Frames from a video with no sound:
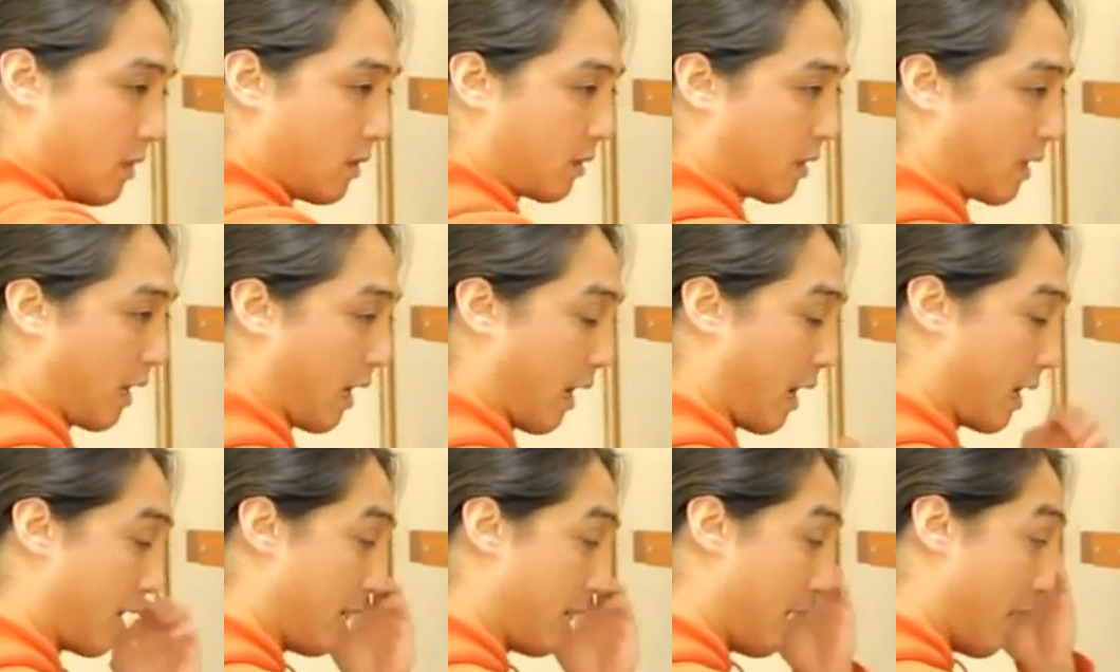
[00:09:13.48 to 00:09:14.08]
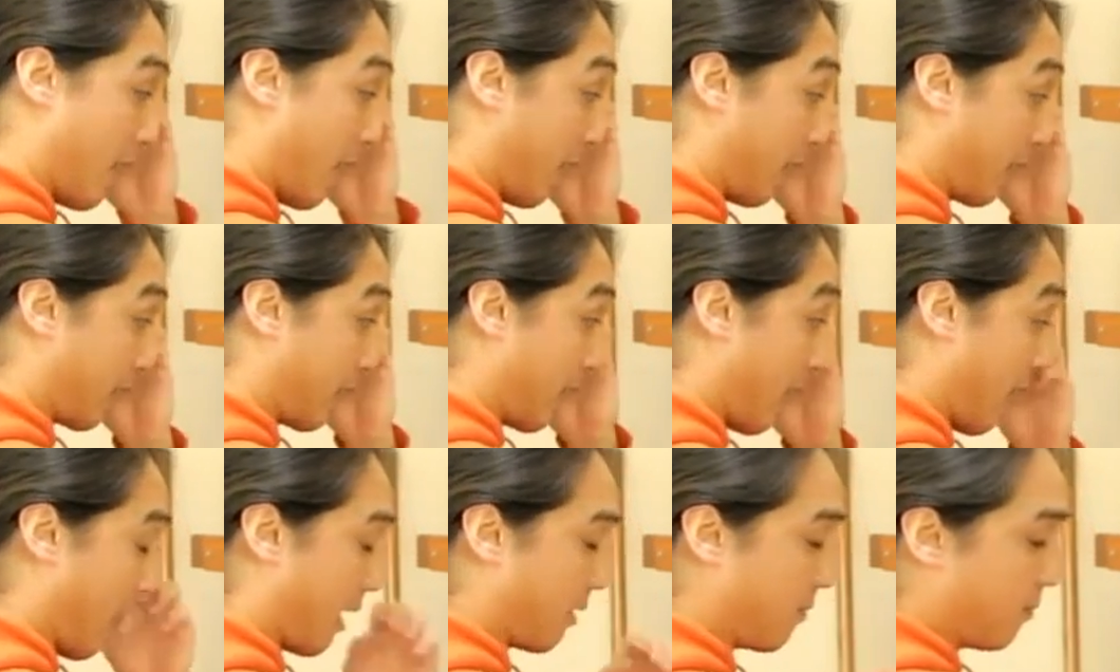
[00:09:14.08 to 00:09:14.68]
Okay? And
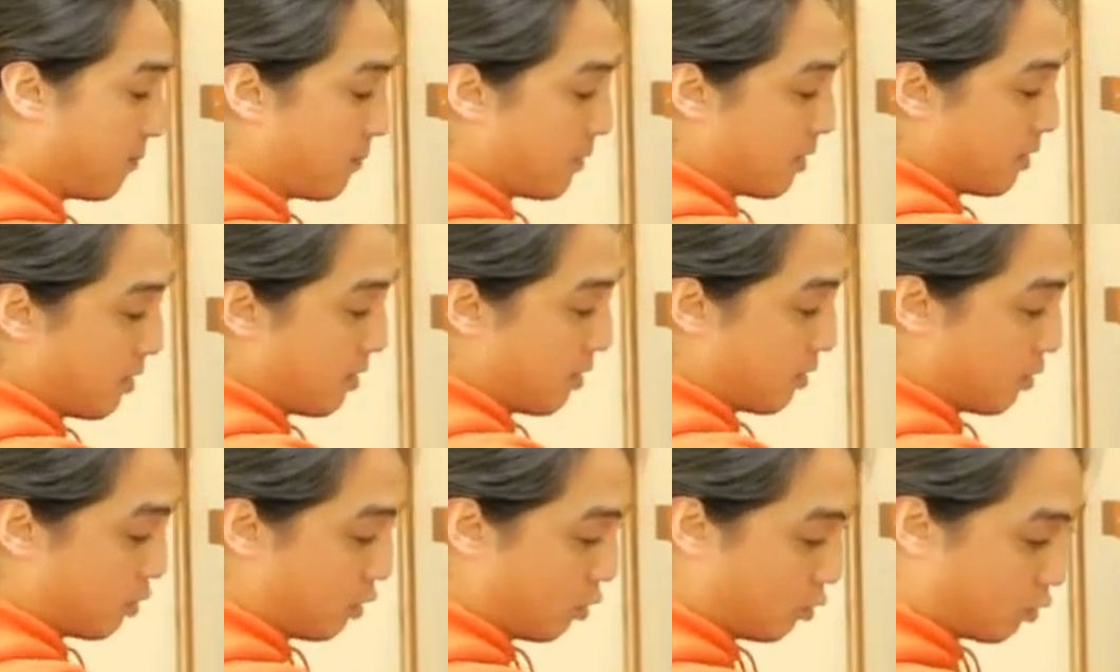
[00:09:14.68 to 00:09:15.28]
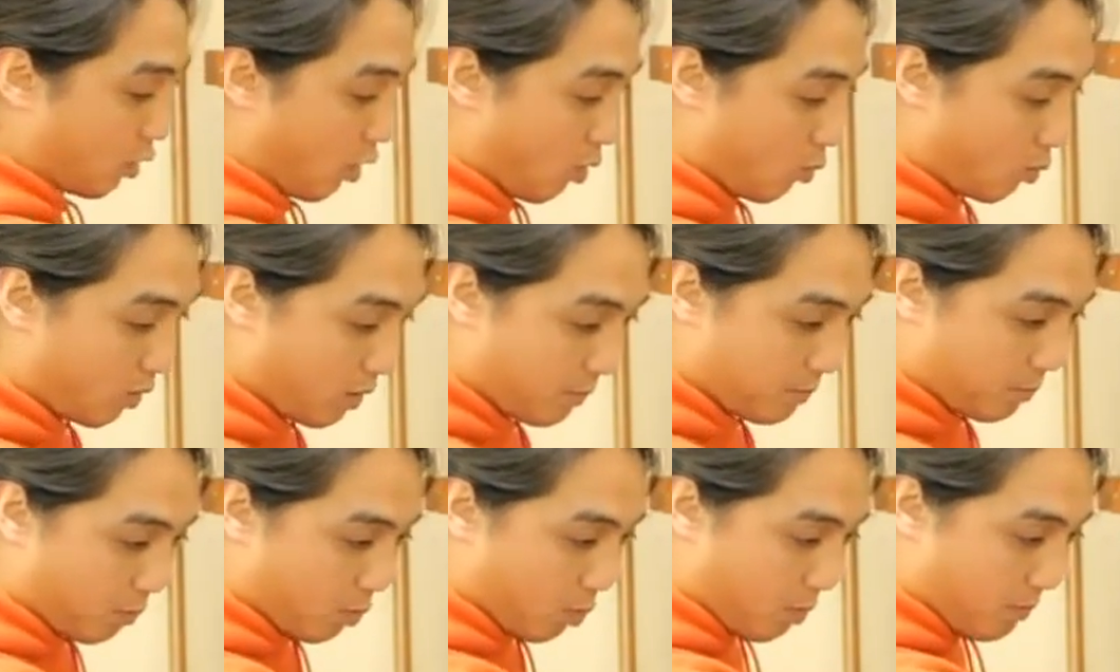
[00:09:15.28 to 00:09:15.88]
again, you don't
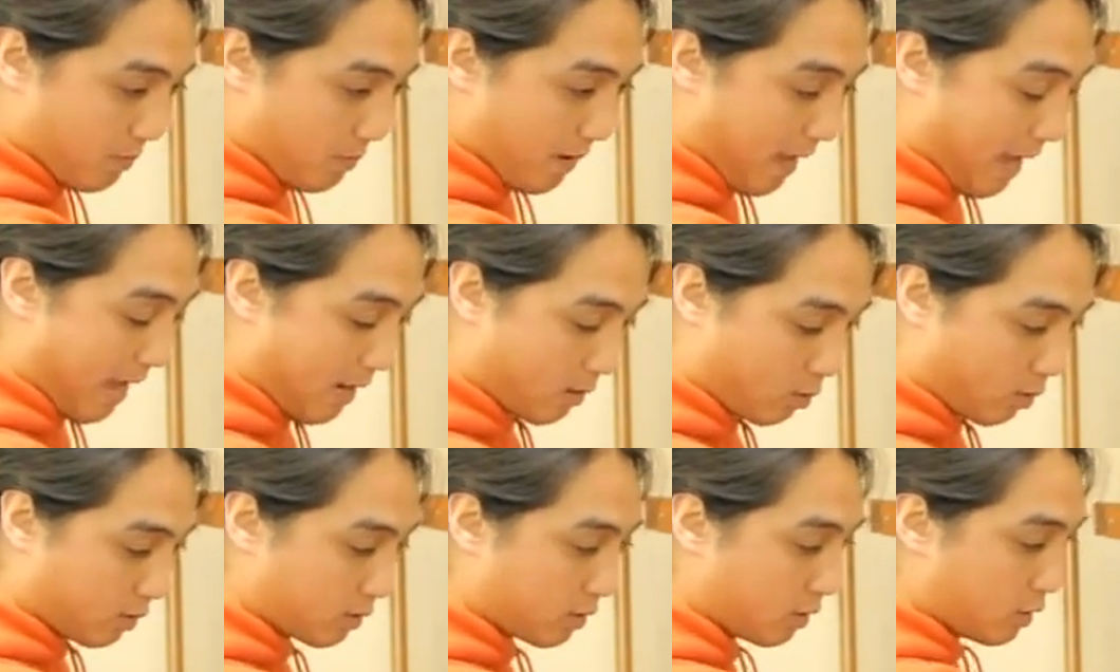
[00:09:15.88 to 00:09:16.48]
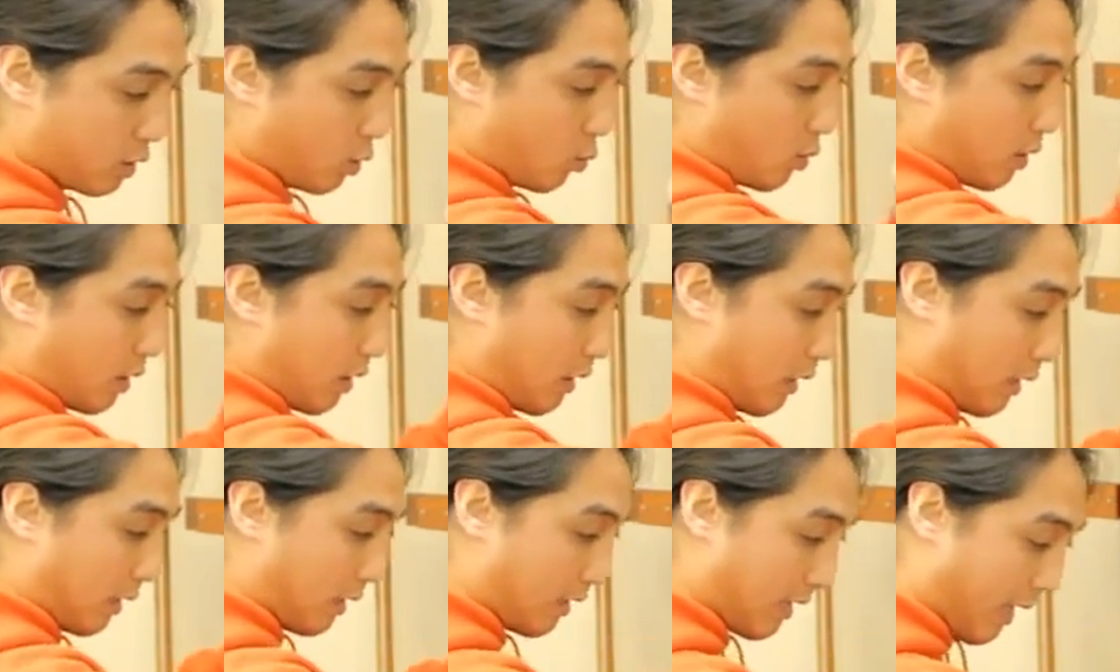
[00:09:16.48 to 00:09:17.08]
want to pull backwards. You want
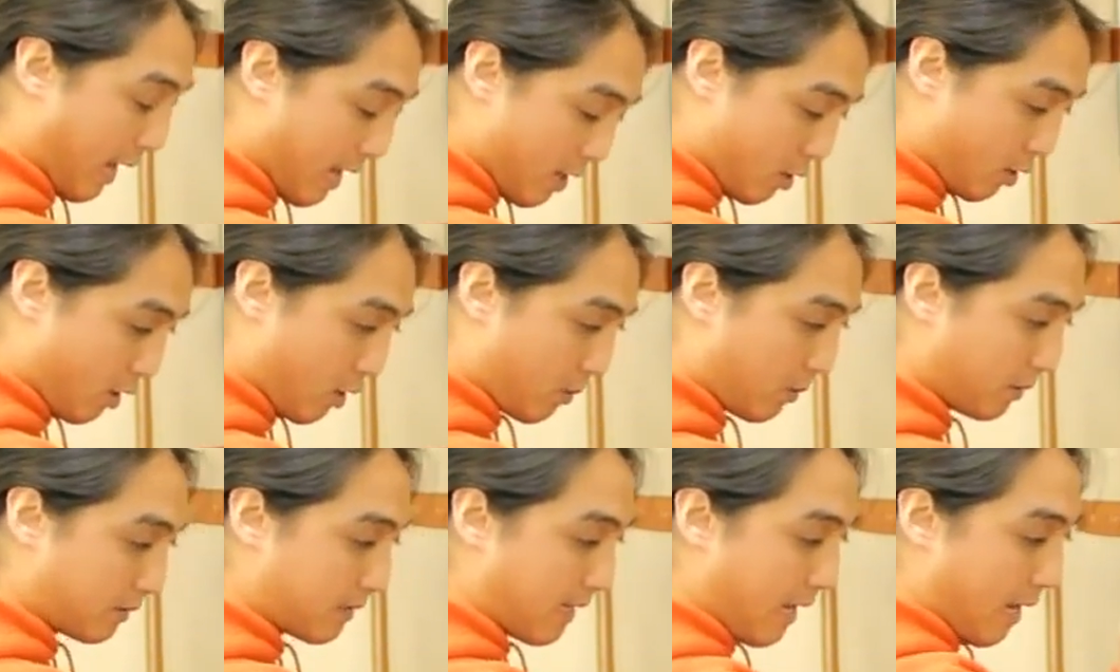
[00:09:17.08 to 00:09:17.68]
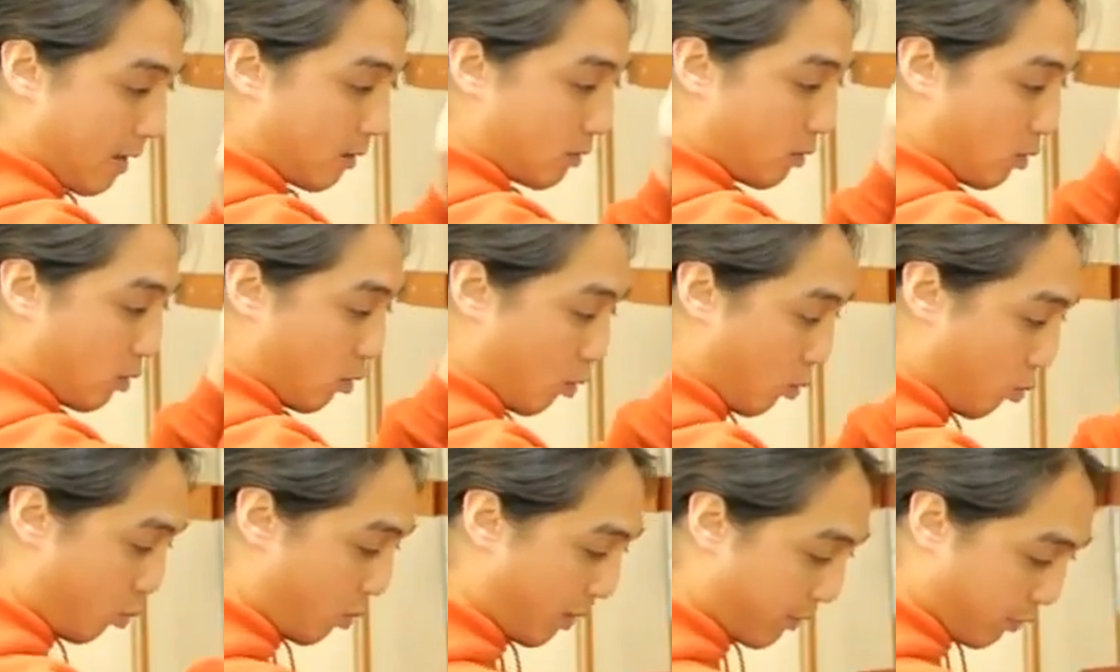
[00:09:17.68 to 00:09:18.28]
to lay your elbow
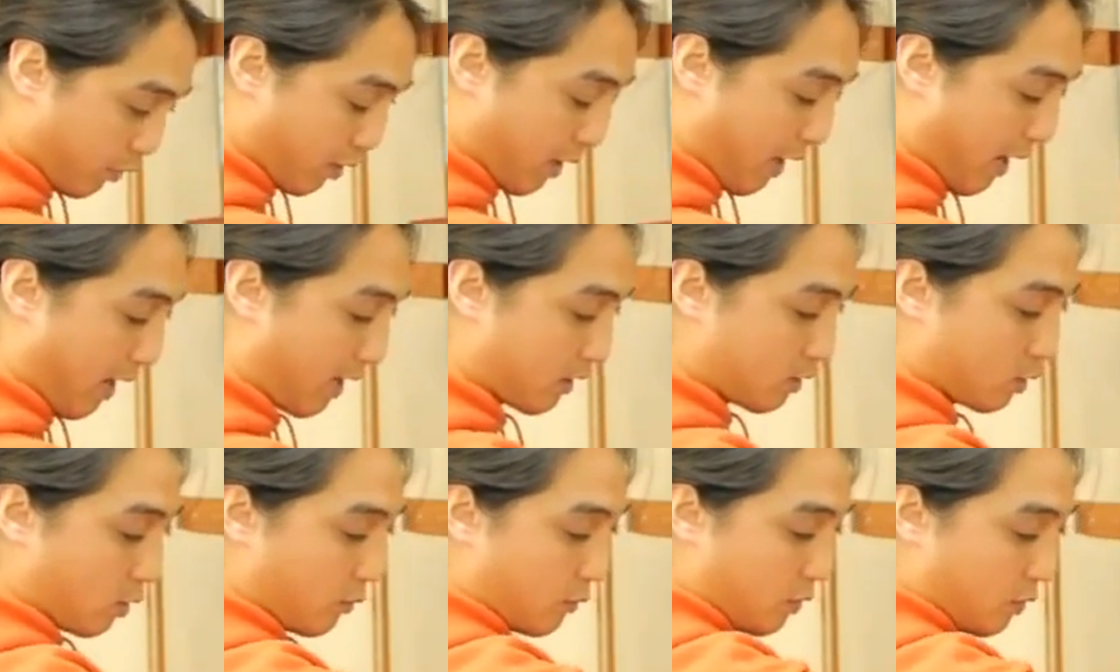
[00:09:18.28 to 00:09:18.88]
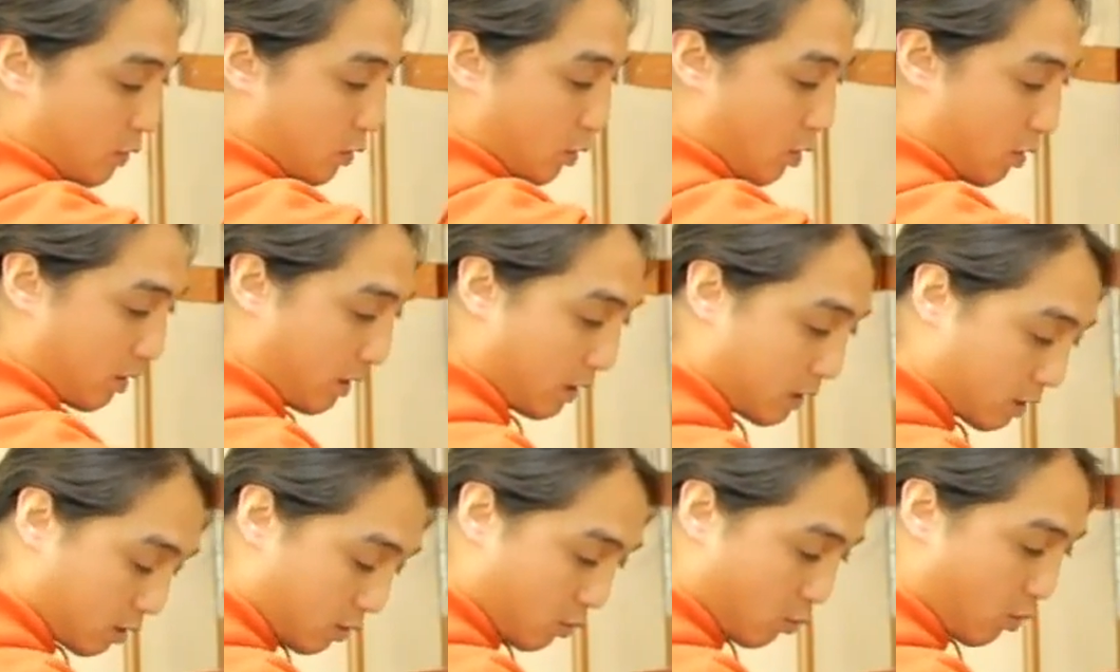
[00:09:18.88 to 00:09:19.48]
down with your hands. So if you look,
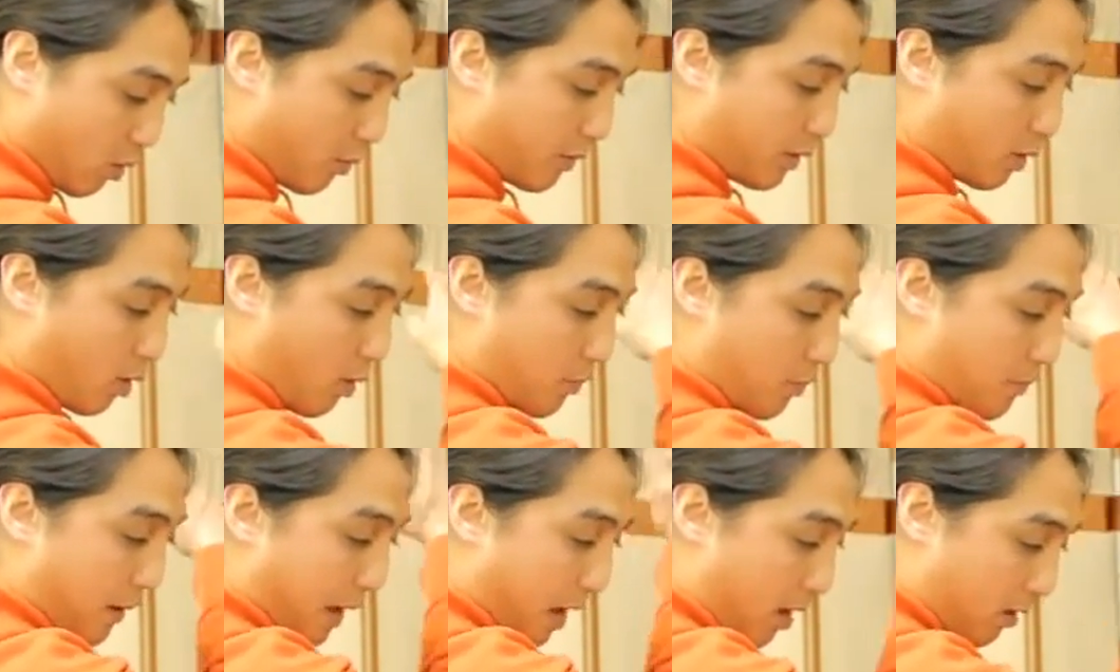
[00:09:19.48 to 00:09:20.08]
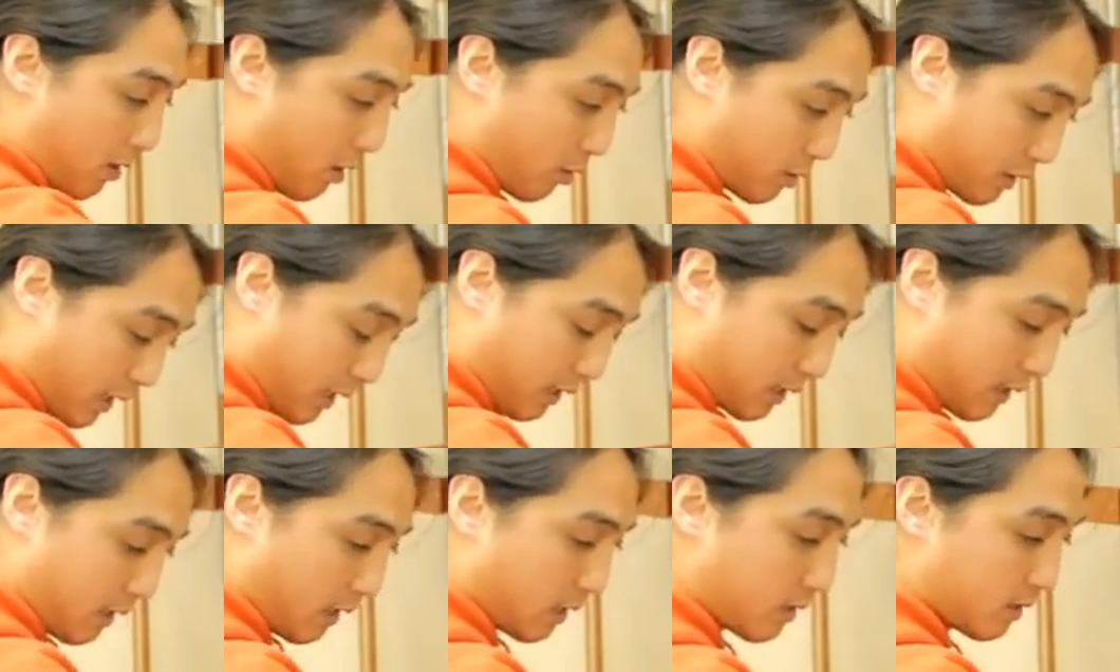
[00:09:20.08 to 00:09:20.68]
what we call parallel
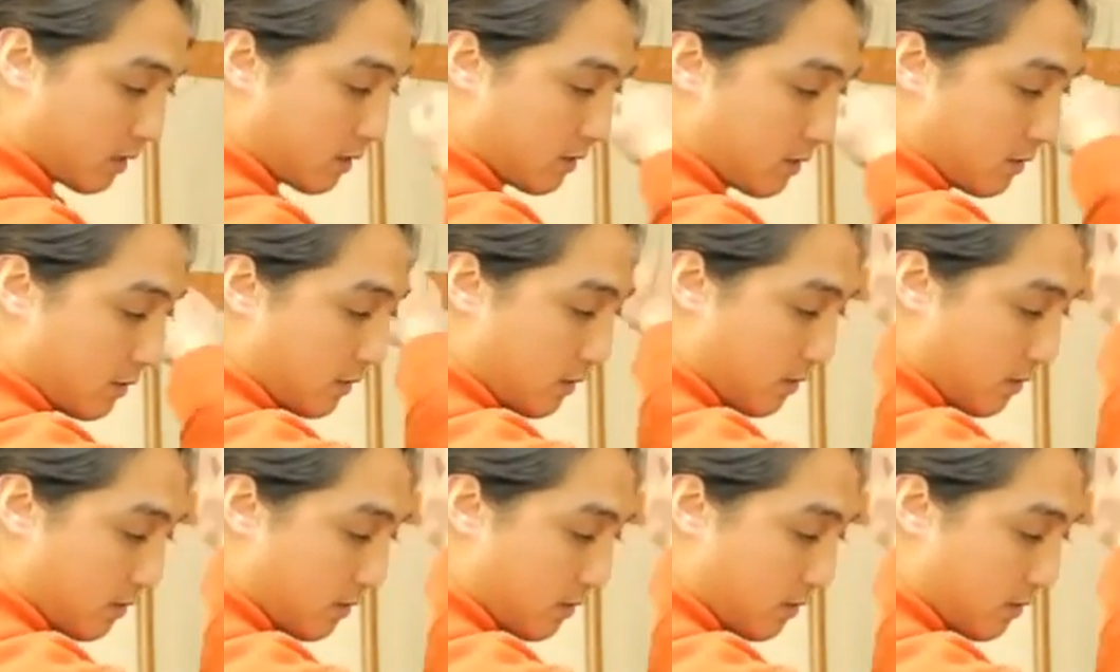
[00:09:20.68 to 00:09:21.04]
techniques.